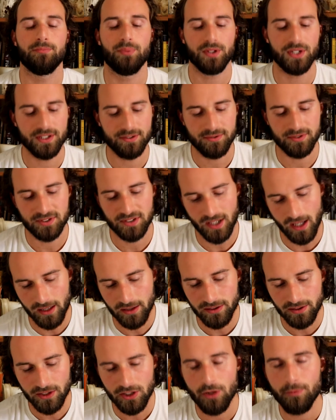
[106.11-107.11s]
but this was
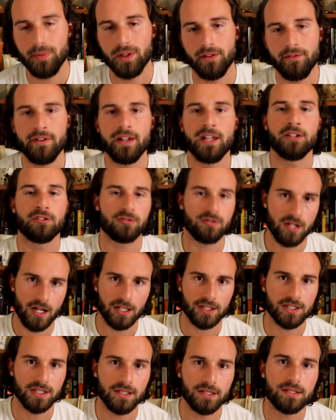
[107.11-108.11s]
a little bit of an
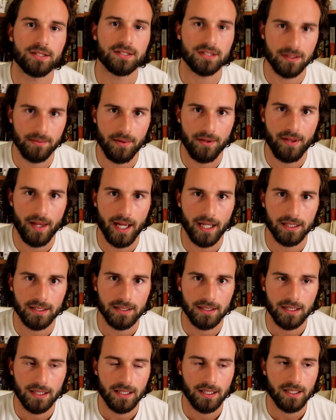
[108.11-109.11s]
introduction to some of that,